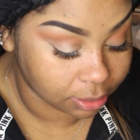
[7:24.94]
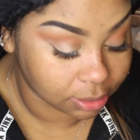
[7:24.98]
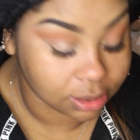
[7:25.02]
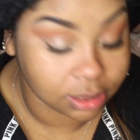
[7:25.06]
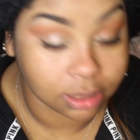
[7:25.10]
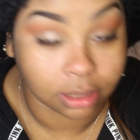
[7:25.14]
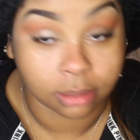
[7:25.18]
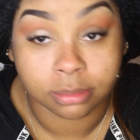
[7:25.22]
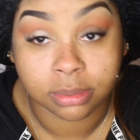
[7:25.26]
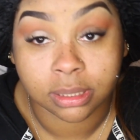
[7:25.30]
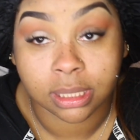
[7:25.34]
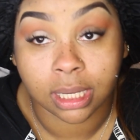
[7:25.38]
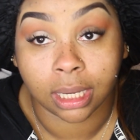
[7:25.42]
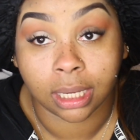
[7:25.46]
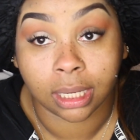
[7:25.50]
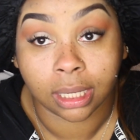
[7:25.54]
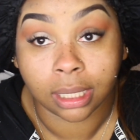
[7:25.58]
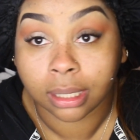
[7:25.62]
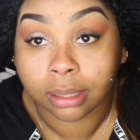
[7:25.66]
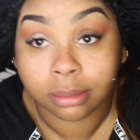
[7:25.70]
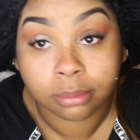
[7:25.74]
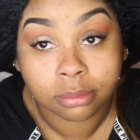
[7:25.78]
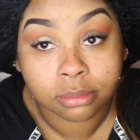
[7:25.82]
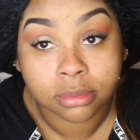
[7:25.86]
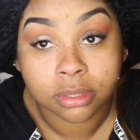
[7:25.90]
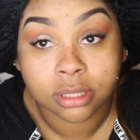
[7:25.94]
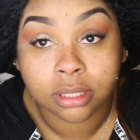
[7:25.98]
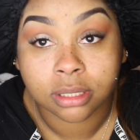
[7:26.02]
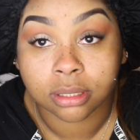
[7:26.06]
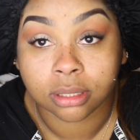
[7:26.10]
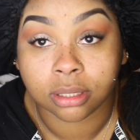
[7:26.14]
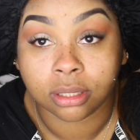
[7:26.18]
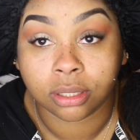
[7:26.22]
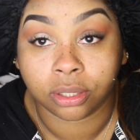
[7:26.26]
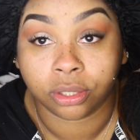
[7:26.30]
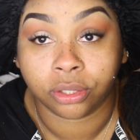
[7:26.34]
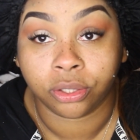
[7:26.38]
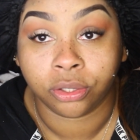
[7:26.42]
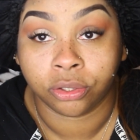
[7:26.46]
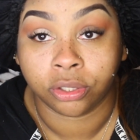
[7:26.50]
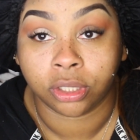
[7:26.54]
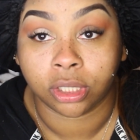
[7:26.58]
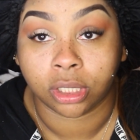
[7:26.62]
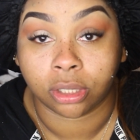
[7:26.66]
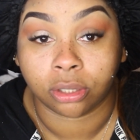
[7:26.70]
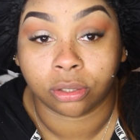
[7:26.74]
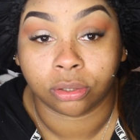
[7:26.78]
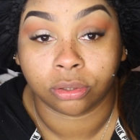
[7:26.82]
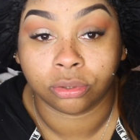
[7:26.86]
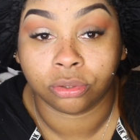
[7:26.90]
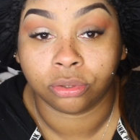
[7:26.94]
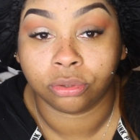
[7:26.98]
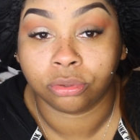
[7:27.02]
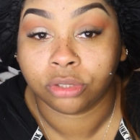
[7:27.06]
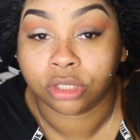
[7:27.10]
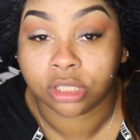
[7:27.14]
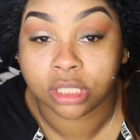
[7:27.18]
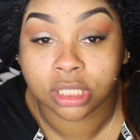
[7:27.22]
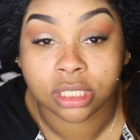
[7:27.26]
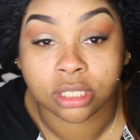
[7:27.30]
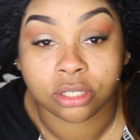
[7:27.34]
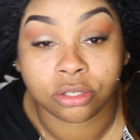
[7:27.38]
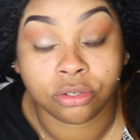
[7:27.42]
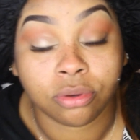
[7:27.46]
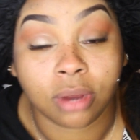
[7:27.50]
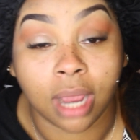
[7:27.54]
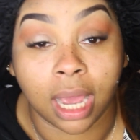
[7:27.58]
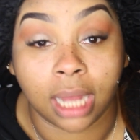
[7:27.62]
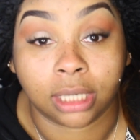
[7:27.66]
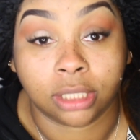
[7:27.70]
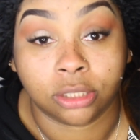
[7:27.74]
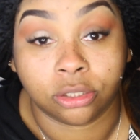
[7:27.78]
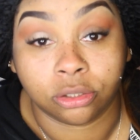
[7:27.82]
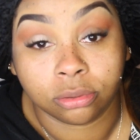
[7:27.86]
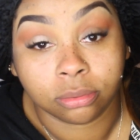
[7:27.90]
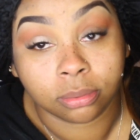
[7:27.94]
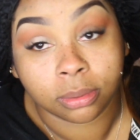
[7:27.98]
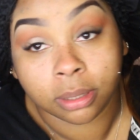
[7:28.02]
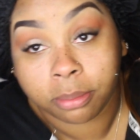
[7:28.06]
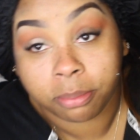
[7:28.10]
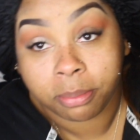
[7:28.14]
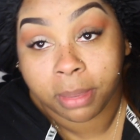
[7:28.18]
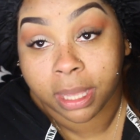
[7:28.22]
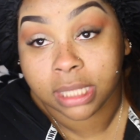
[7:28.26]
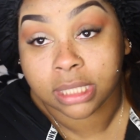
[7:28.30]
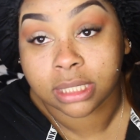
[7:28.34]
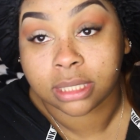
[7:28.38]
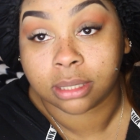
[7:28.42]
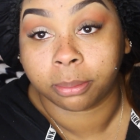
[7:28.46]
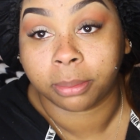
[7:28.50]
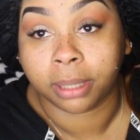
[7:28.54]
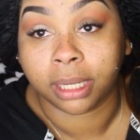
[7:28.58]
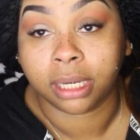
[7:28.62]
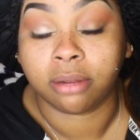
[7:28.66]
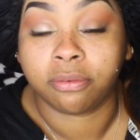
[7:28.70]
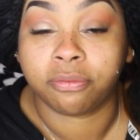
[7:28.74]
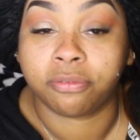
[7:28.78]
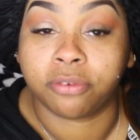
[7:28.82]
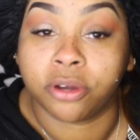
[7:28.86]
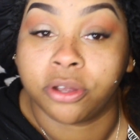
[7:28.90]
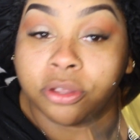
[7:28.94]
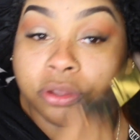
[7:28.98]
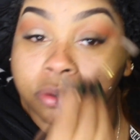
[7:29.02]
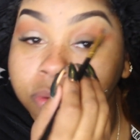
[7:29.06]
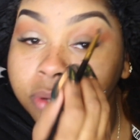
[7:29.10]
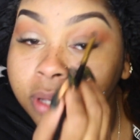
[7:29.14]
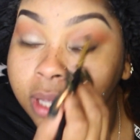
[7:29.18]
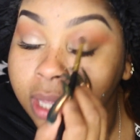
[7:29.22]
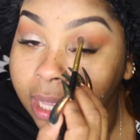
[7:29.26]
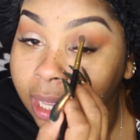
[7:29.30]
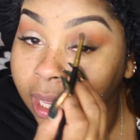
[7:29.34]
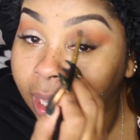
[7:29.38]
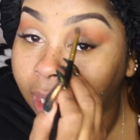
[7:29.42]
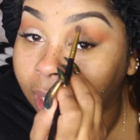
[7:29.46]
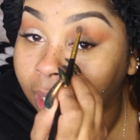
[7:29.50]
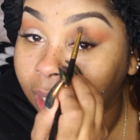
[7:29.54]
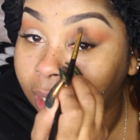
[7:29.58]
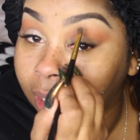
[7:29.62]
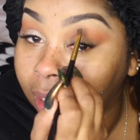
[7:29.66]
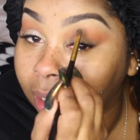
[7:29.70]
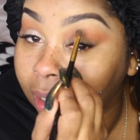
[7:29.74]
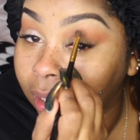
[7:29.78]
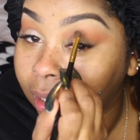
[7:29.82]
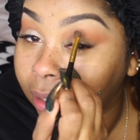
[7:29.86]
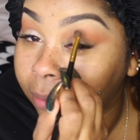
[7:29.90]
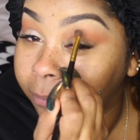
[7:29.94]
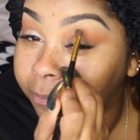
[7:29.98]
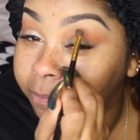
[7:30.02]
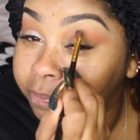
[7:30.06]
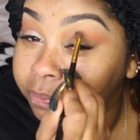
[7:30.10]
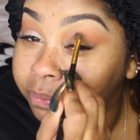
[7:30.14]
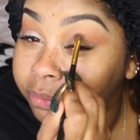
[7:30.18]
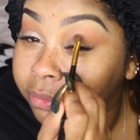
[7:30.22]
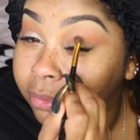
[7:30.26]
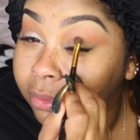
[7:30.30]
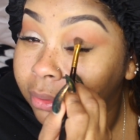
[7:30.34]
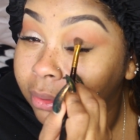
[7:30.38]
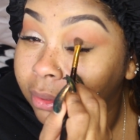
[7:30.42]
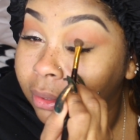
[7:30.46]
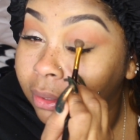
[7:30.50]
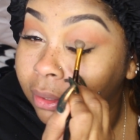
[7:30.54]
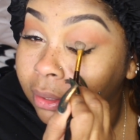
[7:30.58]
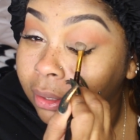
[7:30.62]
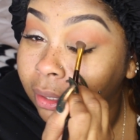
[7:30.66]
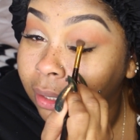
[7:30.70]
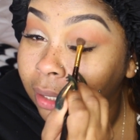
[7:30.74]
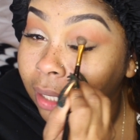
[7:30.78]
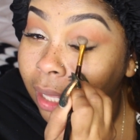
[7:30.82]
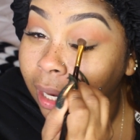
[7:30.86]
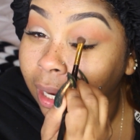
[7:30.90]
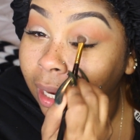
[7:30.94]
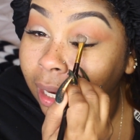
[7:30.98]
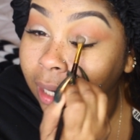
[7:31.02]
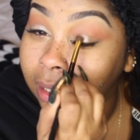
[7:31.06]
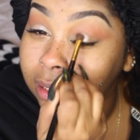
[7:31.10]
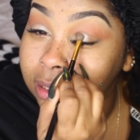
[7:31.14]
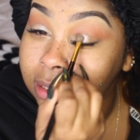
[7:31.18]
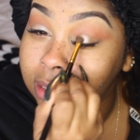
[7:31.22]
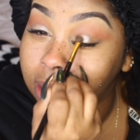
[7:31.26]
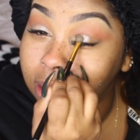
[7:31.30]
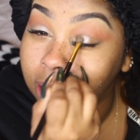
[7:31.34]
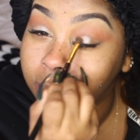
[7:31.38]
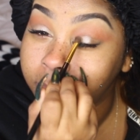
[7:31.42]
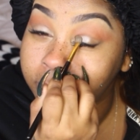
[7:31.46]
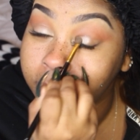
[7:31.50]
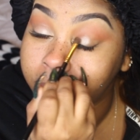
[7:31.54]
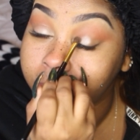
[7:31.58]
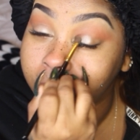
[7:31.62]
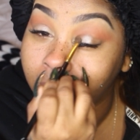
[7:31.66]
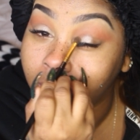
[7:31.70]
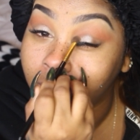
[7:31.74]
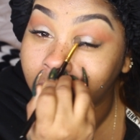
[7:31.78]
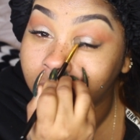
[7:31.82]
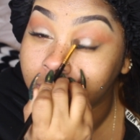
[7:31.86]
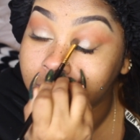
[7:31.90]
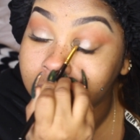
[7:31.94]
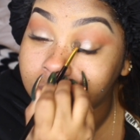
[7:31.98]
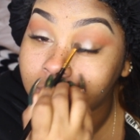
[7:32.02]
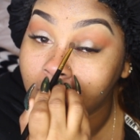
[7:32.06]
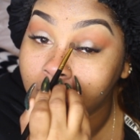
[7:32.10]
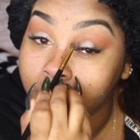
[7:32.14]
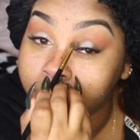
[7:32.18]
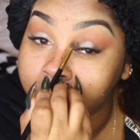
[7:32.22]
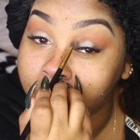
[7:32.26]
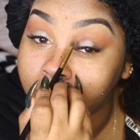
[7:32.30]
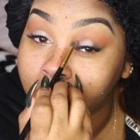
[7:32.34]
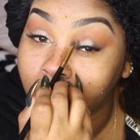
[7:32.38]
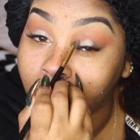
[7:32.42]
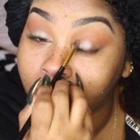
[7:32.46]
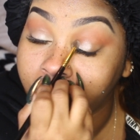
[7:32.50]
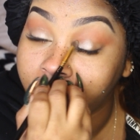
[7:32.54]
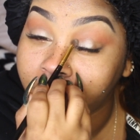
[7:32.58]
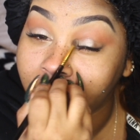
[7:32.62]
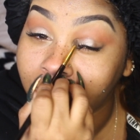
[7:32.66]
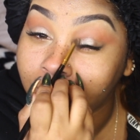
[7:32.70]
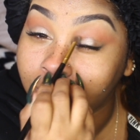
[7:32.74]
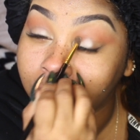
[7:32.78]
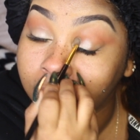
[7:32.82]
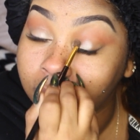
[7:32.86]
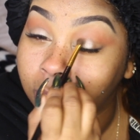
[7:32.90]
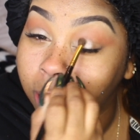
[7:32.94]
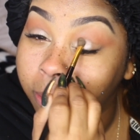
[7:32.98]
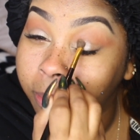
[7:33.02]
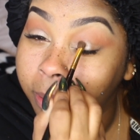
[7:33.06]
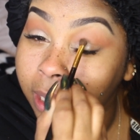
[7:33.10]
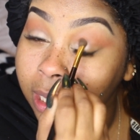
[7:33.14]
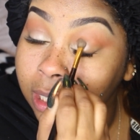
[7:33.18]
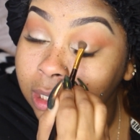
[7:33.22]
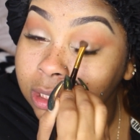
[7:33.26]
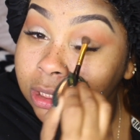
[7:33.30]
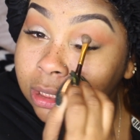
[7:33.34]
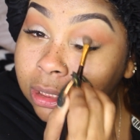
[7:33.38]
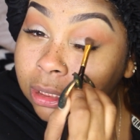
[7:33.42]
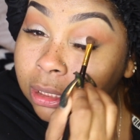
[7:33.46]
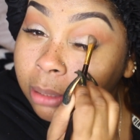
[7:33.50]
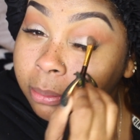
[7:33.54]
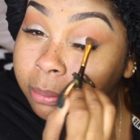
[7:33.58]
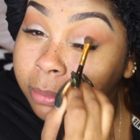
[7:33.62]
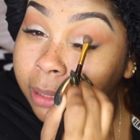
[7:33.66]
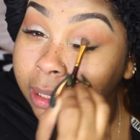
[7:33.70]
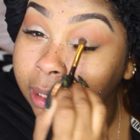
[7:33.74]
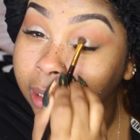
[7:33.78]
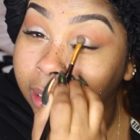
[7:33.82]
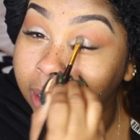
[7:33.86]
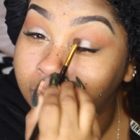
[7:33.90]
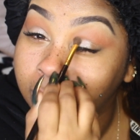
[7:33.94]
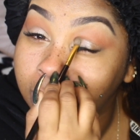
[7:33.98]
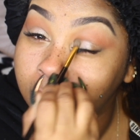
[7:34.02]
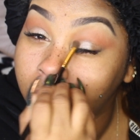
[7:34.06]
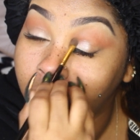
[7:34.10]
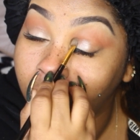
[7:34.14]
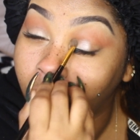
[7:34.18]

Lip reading: sometimes, you know, you got to do what makes the money for you. And like I tell people all the time, you know, follow your passion, the money